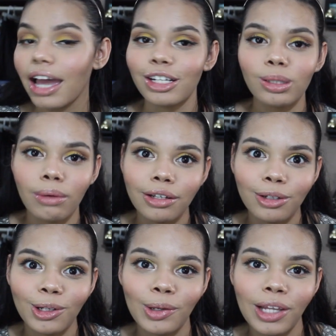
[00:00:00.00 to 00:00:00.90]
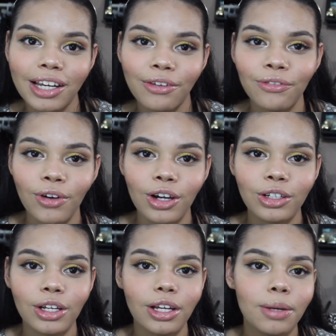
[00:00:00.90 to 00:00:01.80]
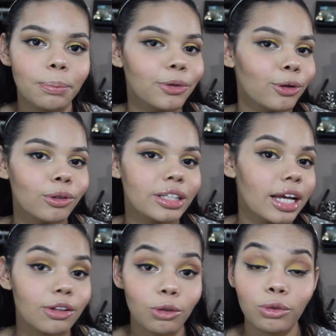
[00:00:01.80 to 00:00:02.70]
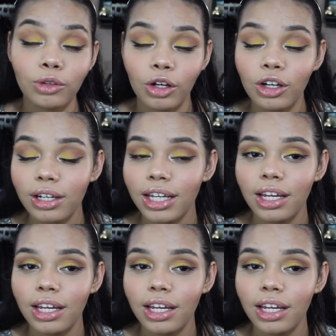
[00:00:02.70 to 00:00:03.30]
I just wanted to do like a fun bold yellow look.